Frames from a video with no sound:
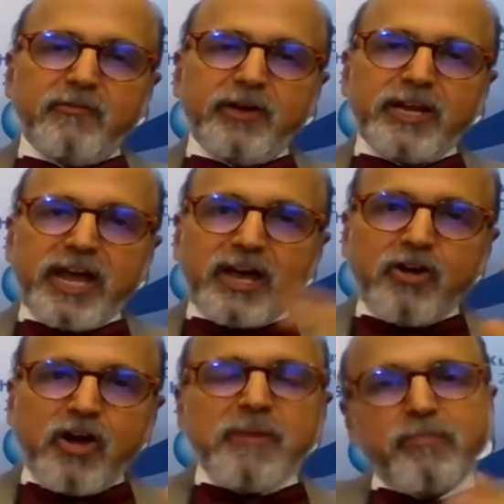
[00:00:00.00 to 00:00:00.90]
When the
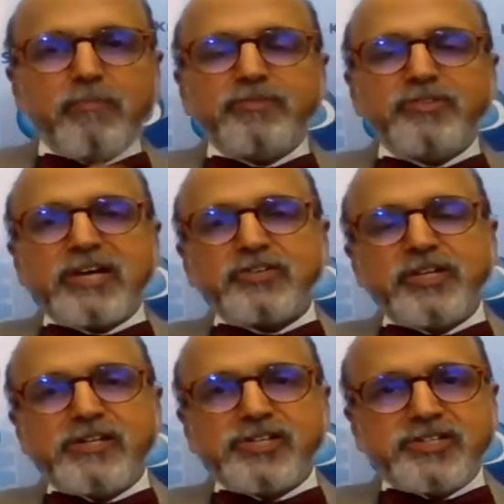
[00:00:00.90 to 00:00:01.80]
economic
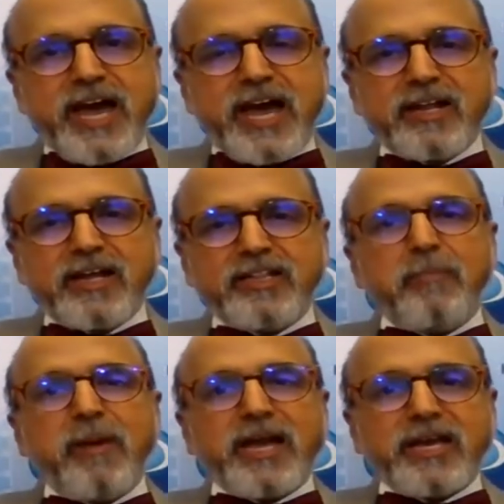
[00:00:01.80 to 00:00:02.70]
sustenance is there, the
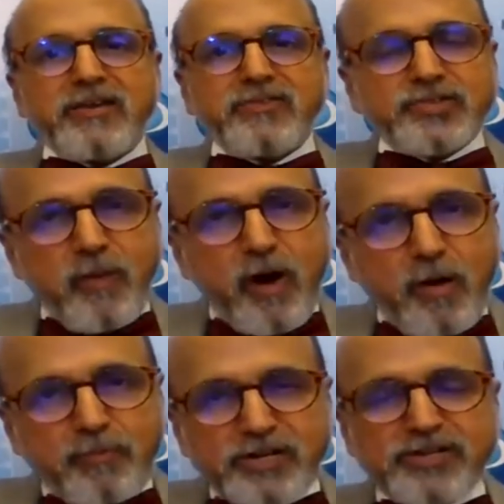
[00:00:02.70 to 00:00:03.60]
banking system
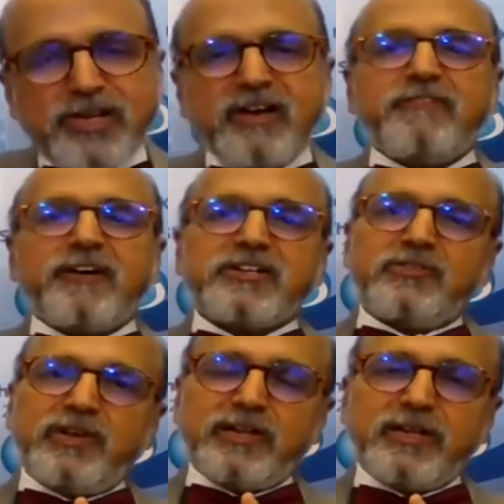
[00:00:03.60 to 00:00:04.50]
operates
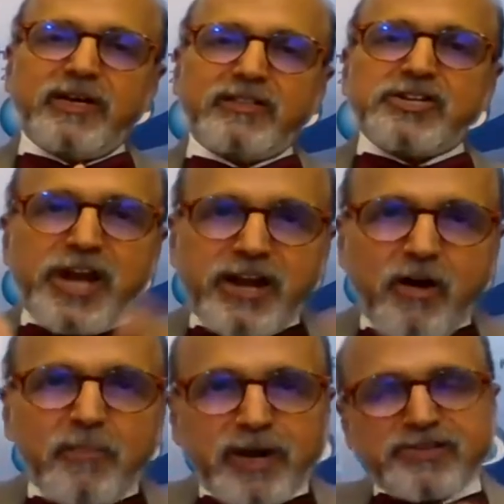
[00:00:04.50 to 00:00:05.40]
effectively. The trade
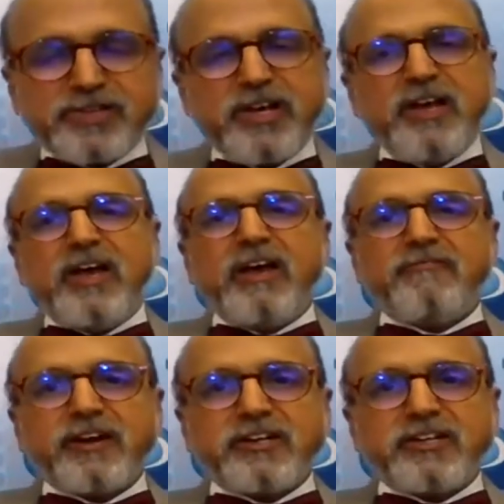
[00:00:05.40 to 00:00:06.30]
operates
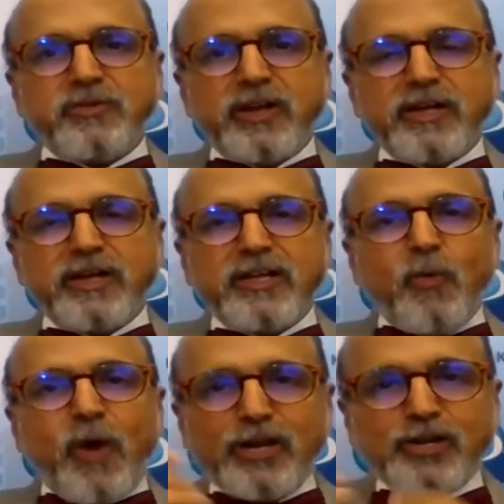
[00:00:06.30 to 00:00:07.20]
effectively.
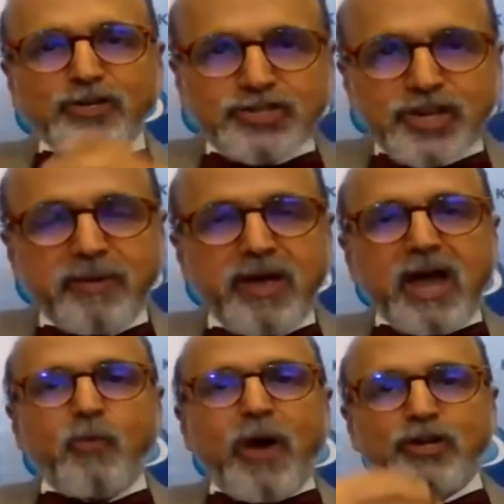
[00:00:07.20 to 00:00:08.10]
The value stream
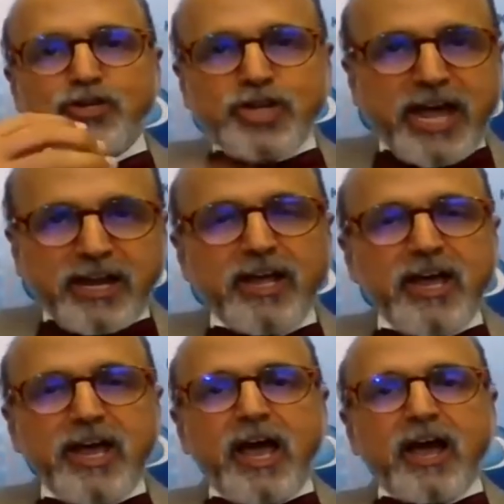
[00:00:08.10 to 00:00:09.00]
and value
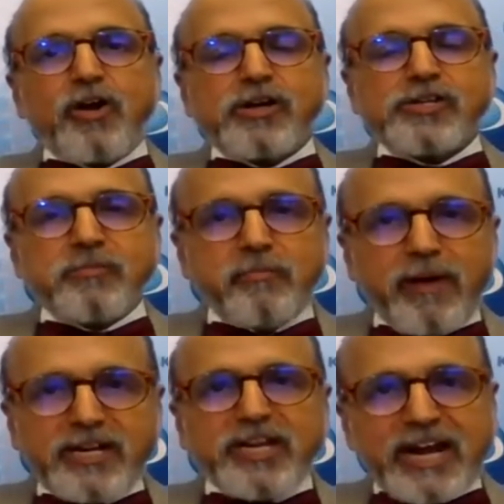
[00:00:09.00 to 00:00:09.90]
chain across
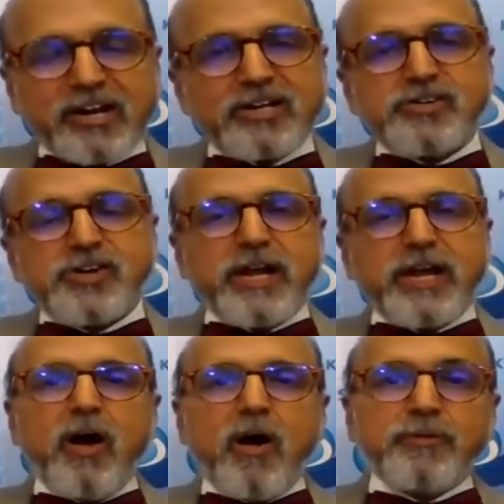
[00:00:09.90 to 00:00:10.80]
multilateral
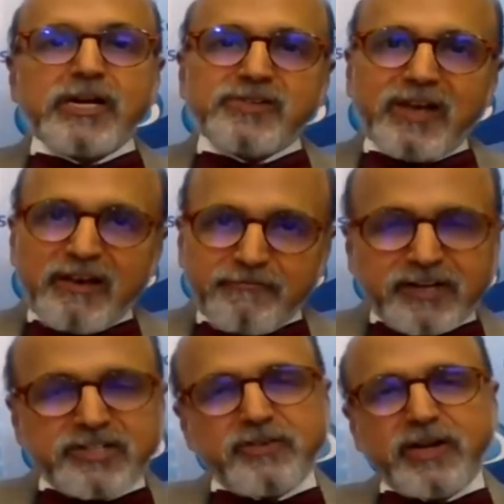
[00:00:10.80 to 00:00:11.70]
trade operates
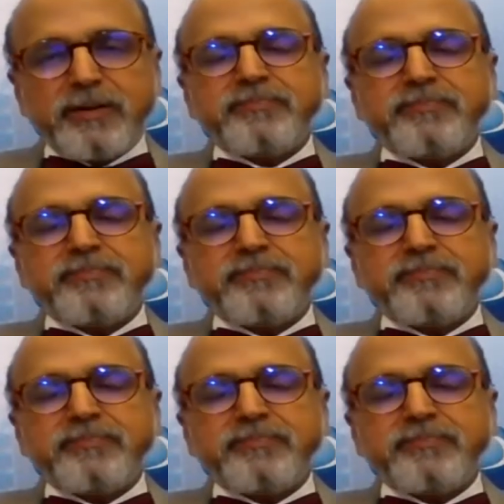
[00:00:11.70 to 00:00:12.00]
effectively.